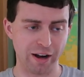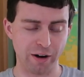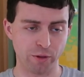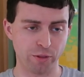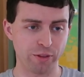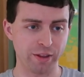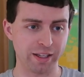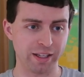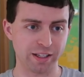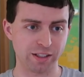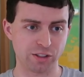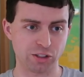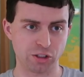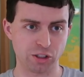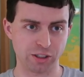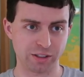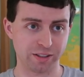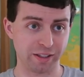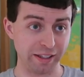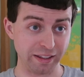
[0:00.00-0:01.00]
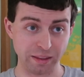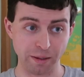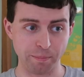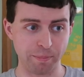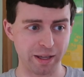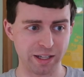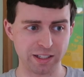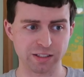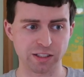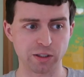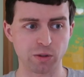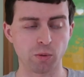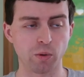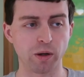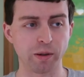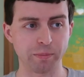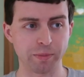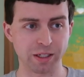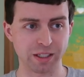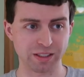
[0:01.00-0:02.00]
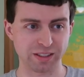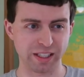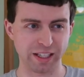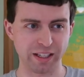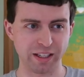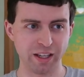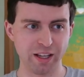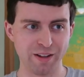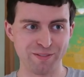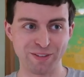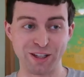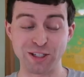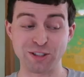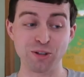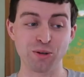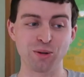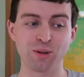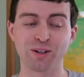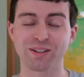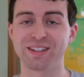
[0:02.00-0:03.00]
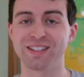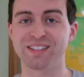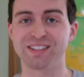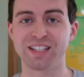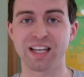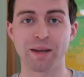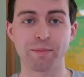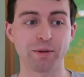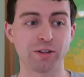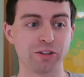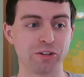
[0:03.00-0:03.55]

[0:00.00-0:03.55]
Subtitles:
I don't think it's just like the basic one, because they do look the same.